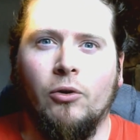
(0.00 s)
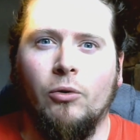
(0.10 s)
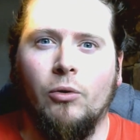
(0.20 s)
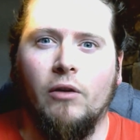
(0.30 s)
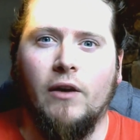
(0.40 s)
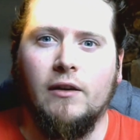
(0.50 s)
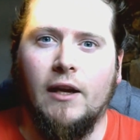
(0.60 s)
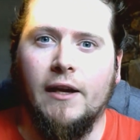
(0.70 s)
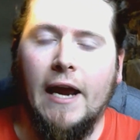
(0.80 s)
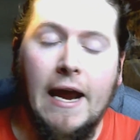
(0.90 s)
who have had
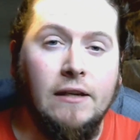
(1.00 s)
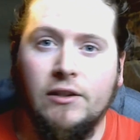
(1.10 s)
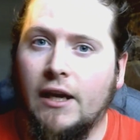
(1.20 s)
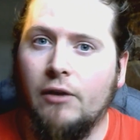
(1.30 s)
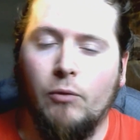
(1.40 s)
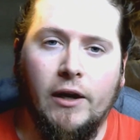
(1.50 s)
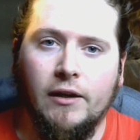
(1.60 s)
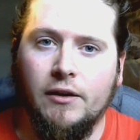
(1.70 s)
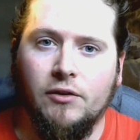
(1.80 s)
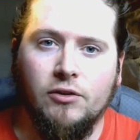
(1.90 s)
like 88
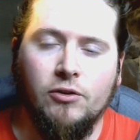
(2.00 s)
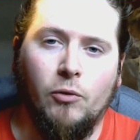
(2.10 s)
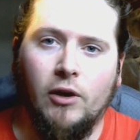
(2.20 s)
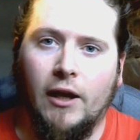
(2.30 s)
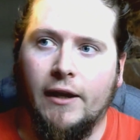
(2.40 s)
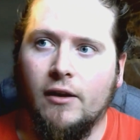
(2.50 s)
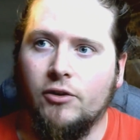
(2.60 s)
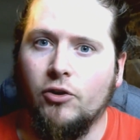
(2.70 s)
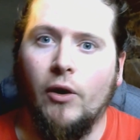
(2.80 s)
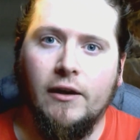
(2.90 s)
ratings, someone like,
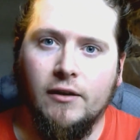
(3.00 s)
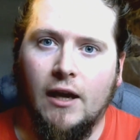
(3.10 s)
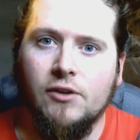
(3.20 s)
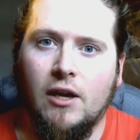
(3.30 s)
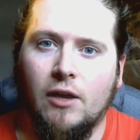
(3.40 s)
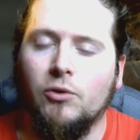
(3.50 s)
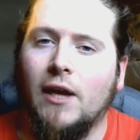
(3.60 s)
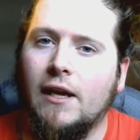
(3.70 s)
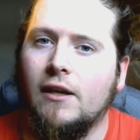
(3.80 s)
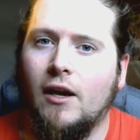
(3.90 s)
so Eden Hazard was
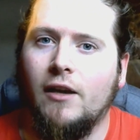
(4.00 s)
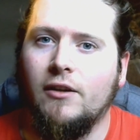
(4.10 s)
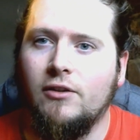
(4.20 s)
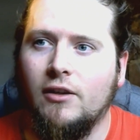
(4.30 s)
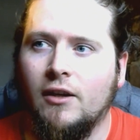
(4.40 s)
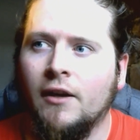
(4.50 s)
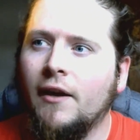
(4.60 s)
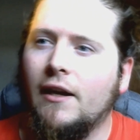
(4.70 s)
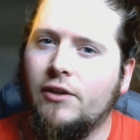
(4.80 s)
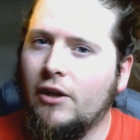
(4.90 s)
89 this year.
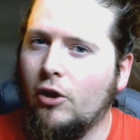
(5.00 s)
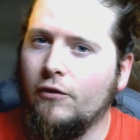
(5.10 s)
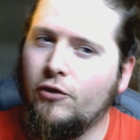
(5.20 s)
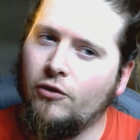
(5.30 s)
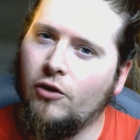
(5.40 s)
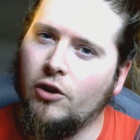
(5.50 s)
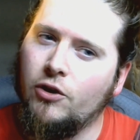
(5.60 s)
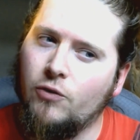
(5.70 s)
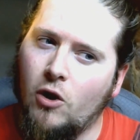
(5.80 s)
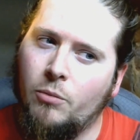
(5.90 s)
Is he all of a sudden going
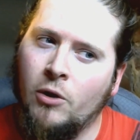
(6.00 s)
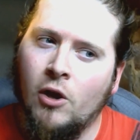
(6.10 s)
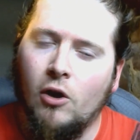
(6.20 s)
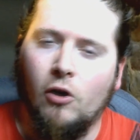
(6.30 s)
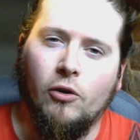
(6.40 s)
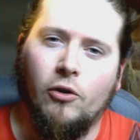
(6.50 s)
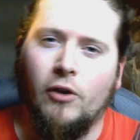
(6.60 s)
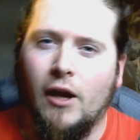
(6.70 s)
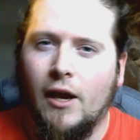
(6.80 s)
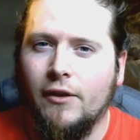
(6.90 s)
to drop?
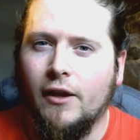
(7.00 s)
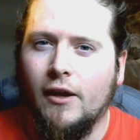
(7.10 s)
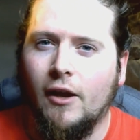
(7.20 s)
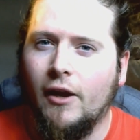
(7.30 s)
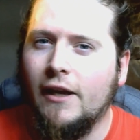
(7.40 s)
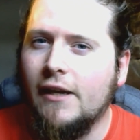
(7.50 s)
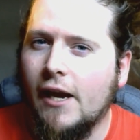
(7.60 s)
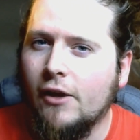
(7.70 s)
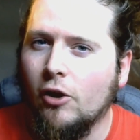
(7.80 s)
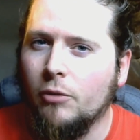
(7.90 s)
Or are they
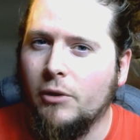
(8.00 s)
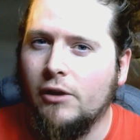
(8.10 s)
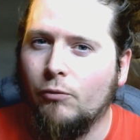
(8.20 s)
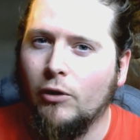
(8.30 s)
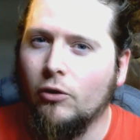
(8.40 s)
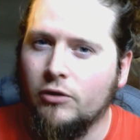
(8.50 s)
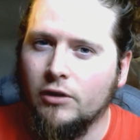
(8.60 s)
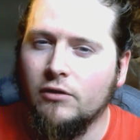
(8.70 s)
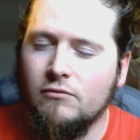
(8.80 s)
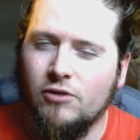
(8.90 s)
EA going to be
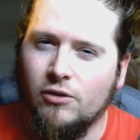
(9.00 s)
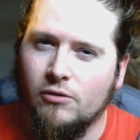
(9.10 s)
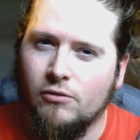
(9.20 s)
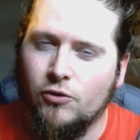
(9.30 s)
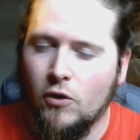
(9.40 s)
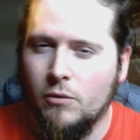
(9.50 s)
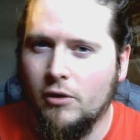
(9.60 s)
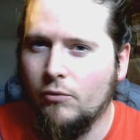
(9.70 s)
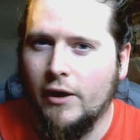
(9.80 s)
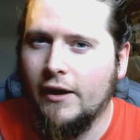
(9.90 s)
reluctant to drop
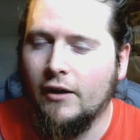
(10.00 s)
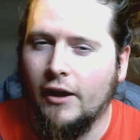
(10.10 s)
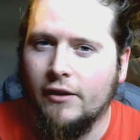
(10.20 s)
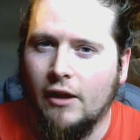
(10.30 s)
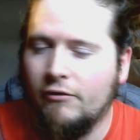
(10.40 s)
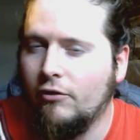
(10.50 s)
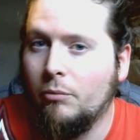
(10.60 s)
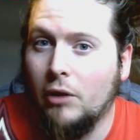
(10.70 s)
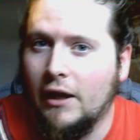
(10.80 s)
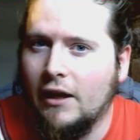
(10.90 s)
a rating like that for
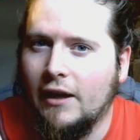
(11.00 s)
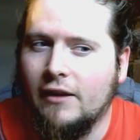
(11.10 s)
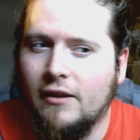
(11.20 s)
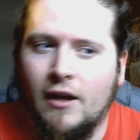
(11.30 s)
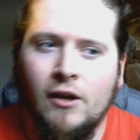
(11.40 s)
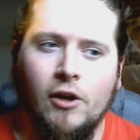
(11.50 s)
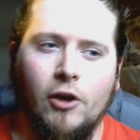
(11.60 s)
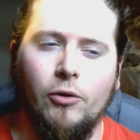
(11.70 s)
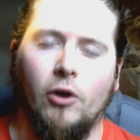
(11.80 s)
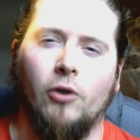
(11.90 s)
a player like that?
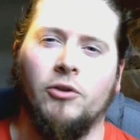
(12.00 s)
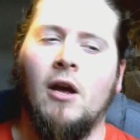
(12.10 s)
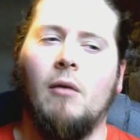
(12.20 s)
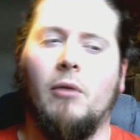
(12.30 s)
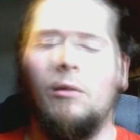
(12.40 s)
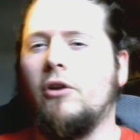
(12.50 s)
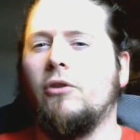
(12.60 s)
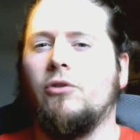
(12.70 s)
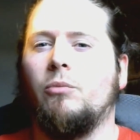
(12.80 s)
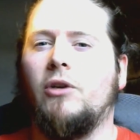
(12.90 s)
Who knows? But I want
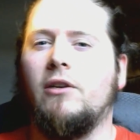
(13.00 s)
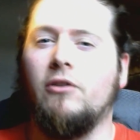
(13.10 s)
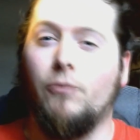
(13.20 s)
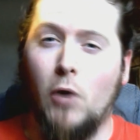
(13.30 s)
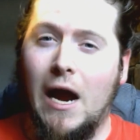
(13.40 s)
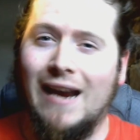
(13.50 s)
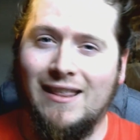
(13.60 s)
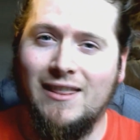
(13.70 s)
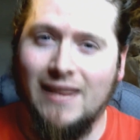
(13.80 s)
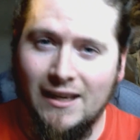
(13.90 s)
to do some predictions of what I
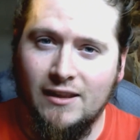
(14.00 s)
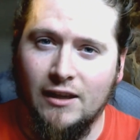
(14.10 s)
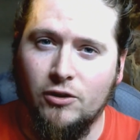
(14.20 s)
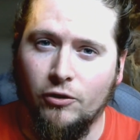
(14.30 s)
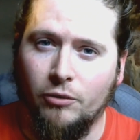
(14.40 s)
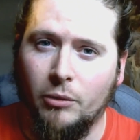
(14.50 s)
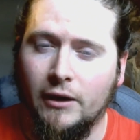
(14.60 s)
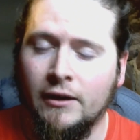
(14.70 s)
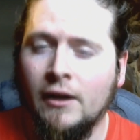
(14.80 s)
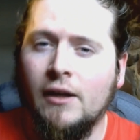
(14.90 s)
think they should
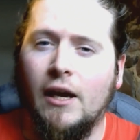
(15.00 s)
be.